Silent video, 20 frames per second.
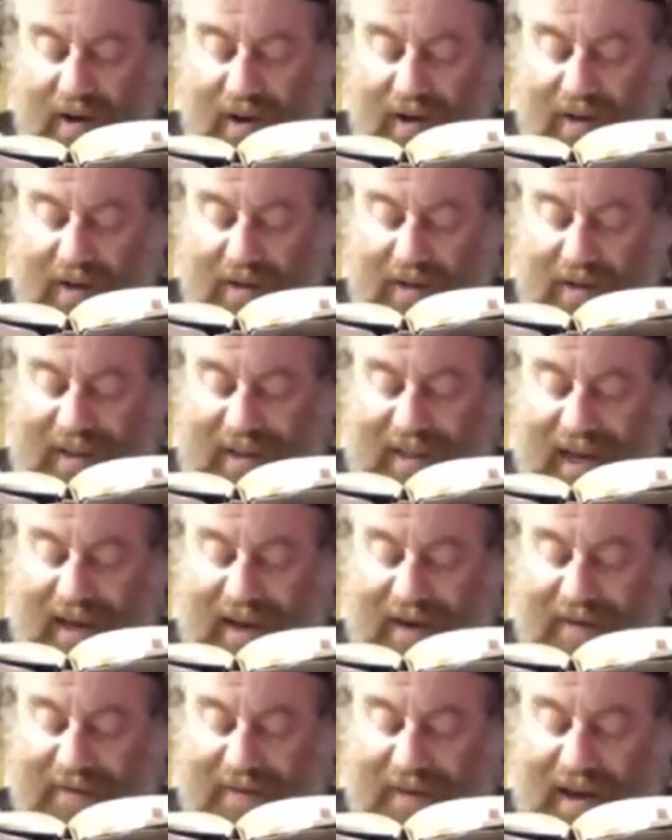or to
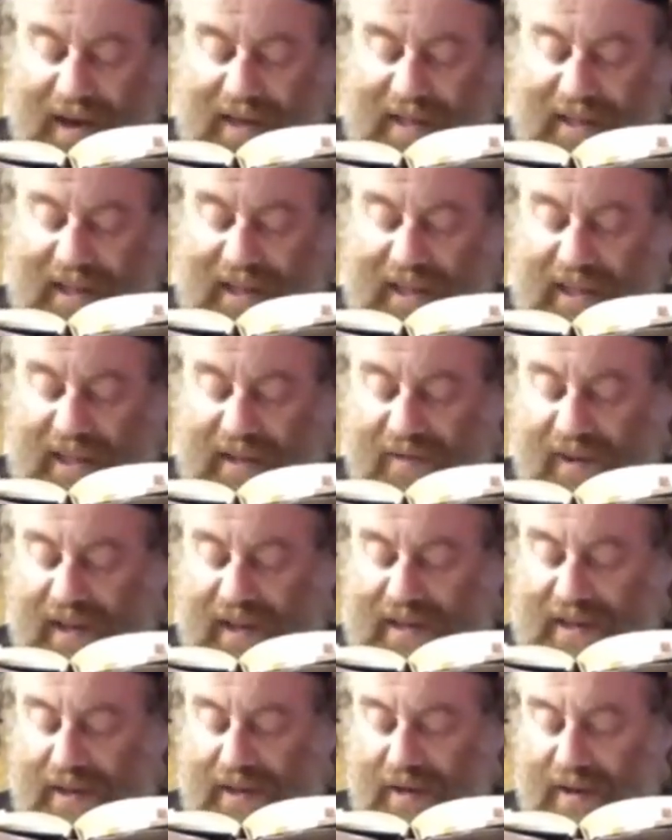sacrifice his
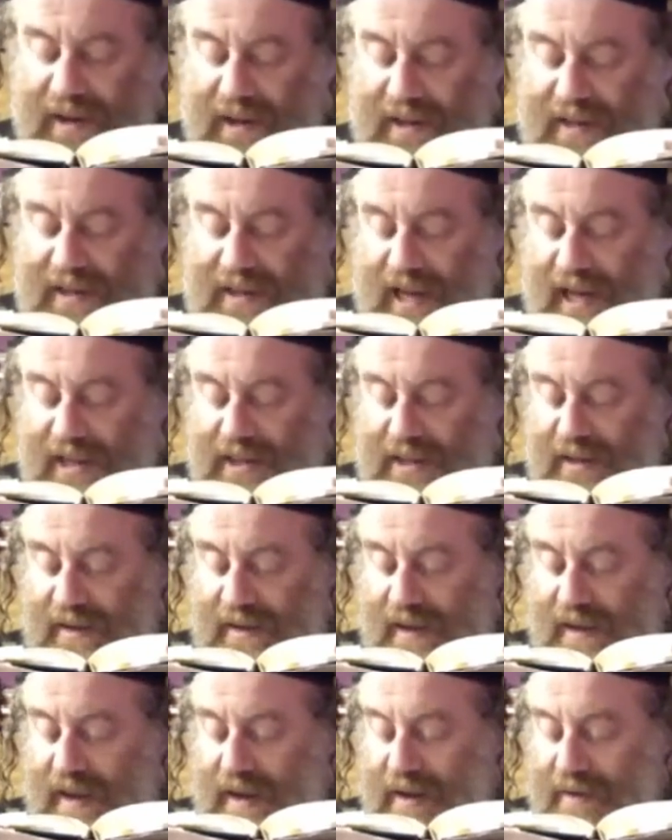fixed learning
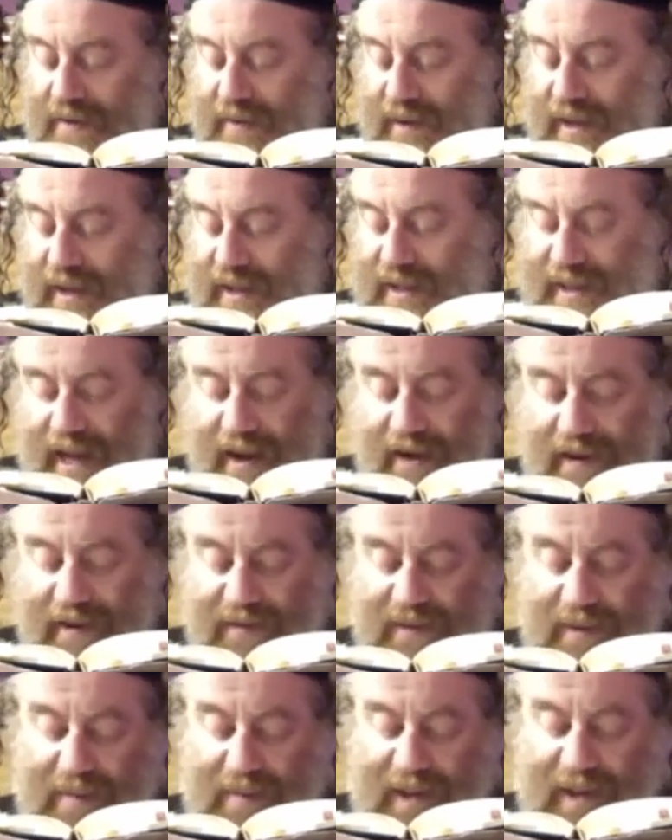session for the sake
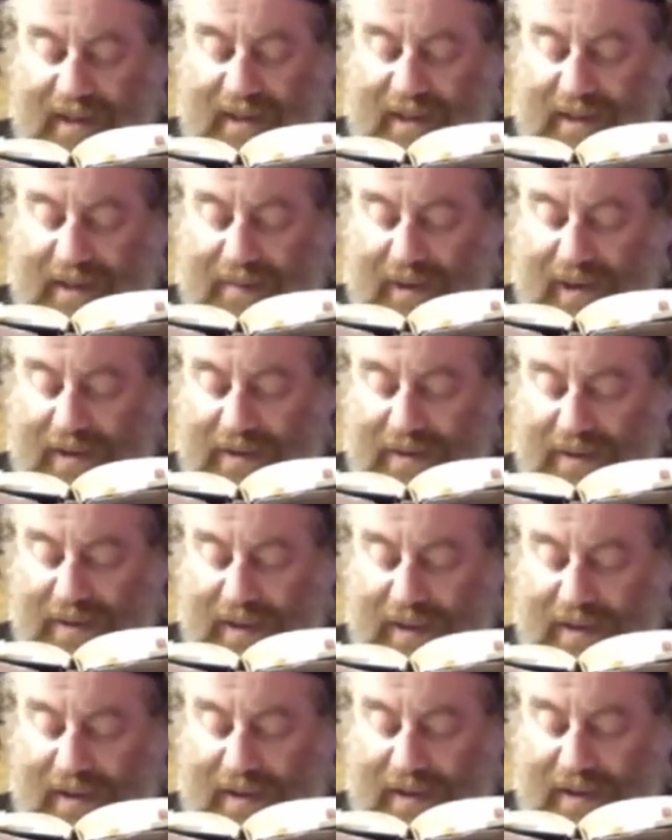of the business
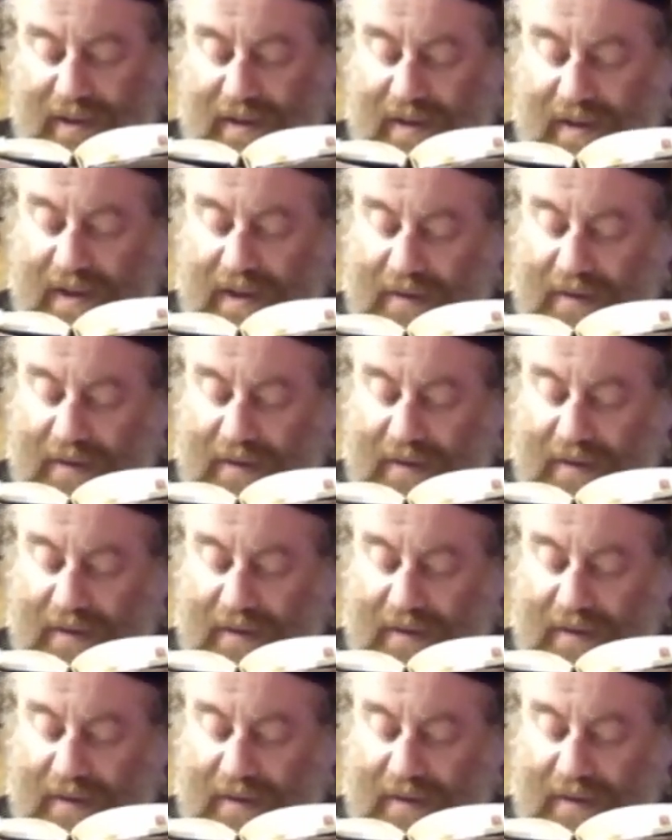opportunity